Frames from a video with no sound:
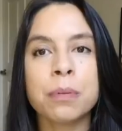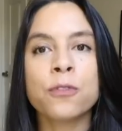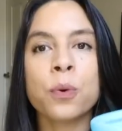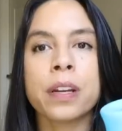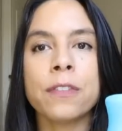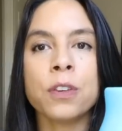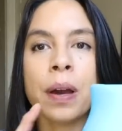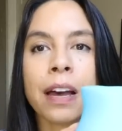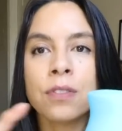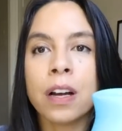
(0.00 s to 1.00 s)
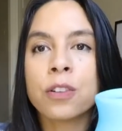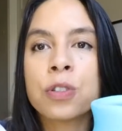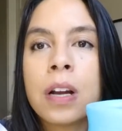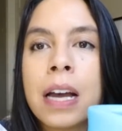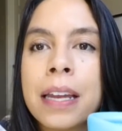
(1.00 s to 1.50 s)
before, if you have not
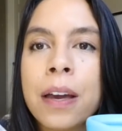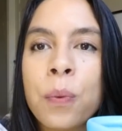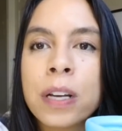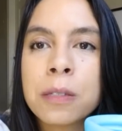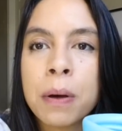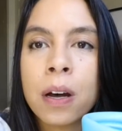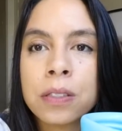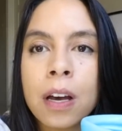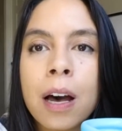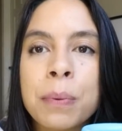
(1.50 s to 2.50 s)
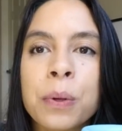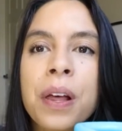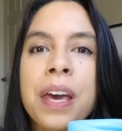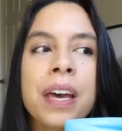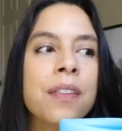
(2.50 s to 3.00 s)
tried a West Paw Topple,
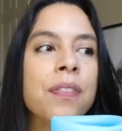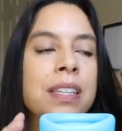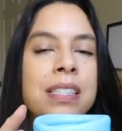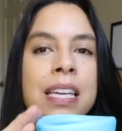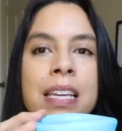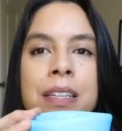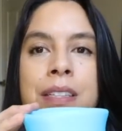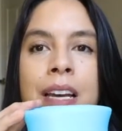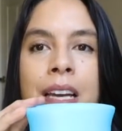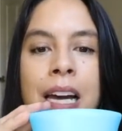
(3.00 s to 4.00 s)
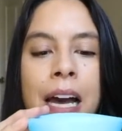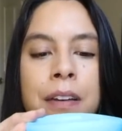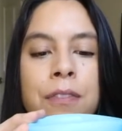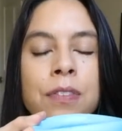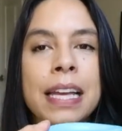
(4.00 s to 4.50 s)
this is
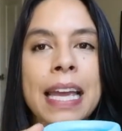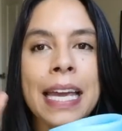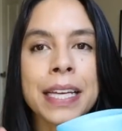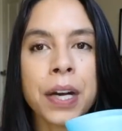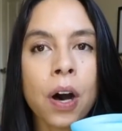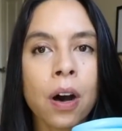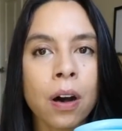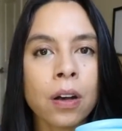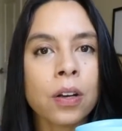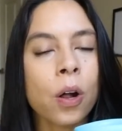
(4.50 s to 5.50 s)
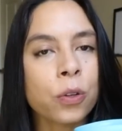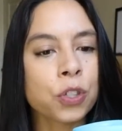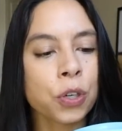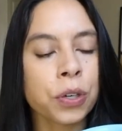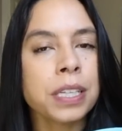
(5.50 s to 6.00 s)
kind of like a Kong
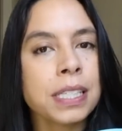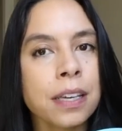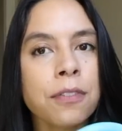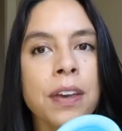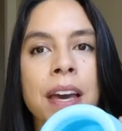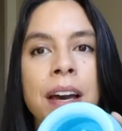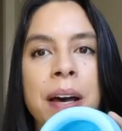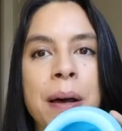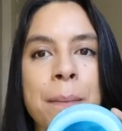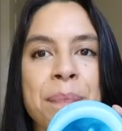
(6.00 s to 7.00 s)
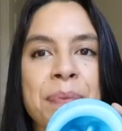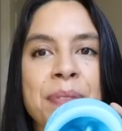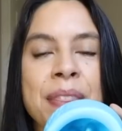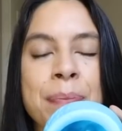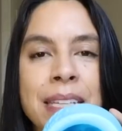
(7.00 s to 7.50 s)
alternative.
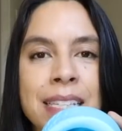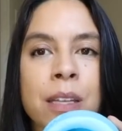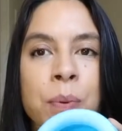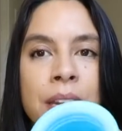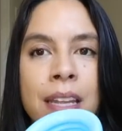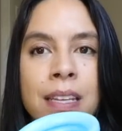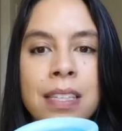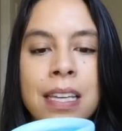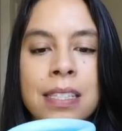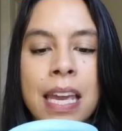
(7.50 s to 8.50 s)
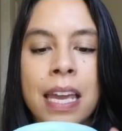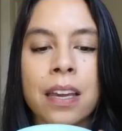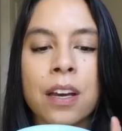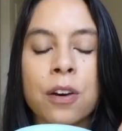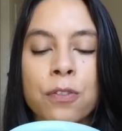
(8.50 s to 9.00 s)
Basically what it is
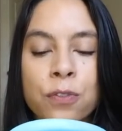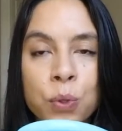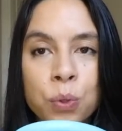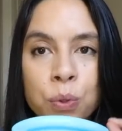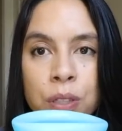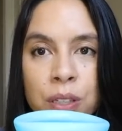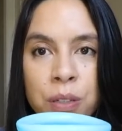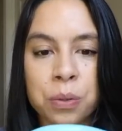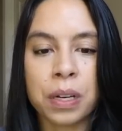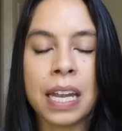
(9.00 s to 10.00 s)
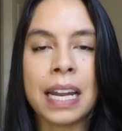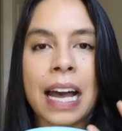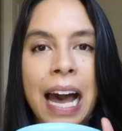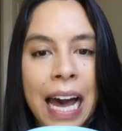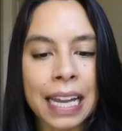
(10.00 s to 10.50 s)
a food grade,
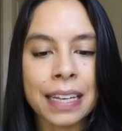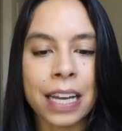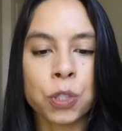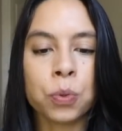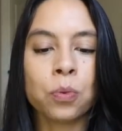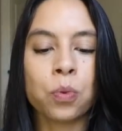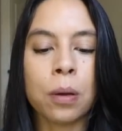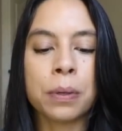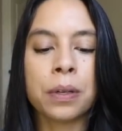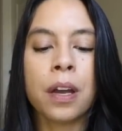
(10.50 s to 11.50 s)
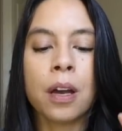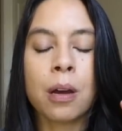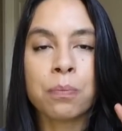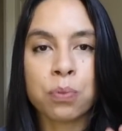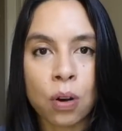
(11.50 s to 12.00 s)
high natural rubber
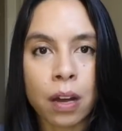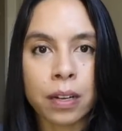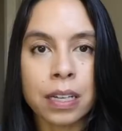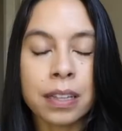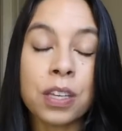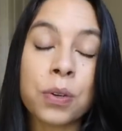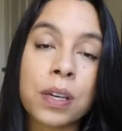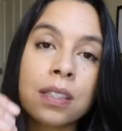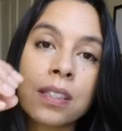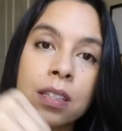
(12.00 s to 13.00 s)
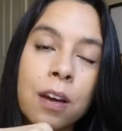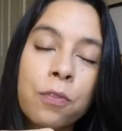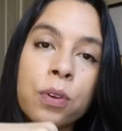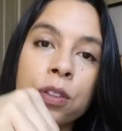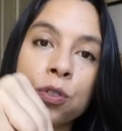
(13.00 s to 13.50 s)
product that you can
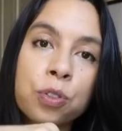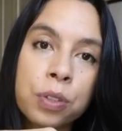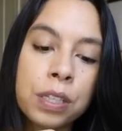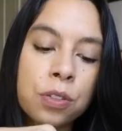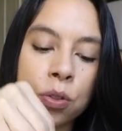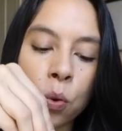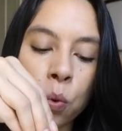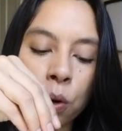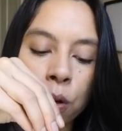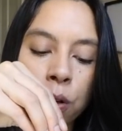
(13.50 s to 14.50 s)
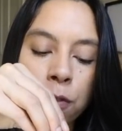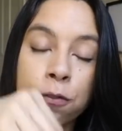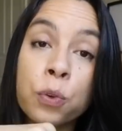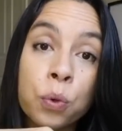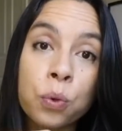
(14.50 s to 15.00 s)
stuff with treats or
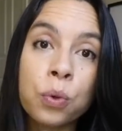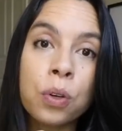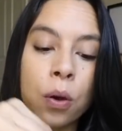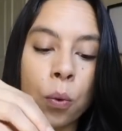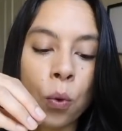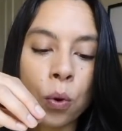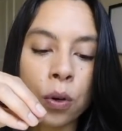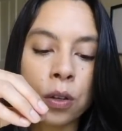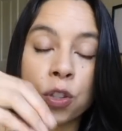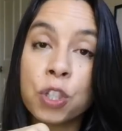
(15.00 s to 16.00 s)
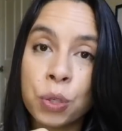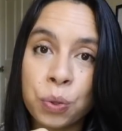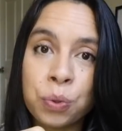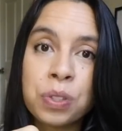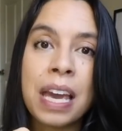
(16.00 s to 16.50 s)
food or
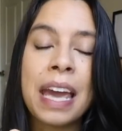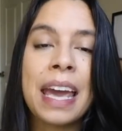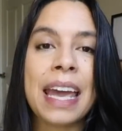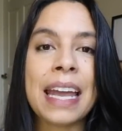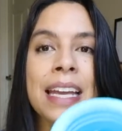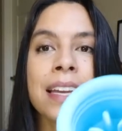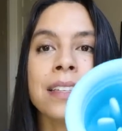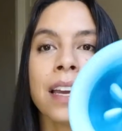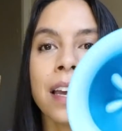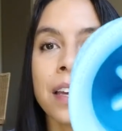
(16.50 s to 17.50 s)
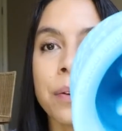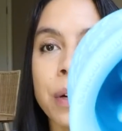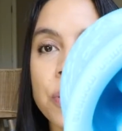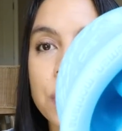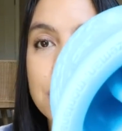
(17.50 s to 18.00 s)
chews. And
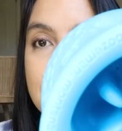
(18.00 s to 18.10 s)
as you can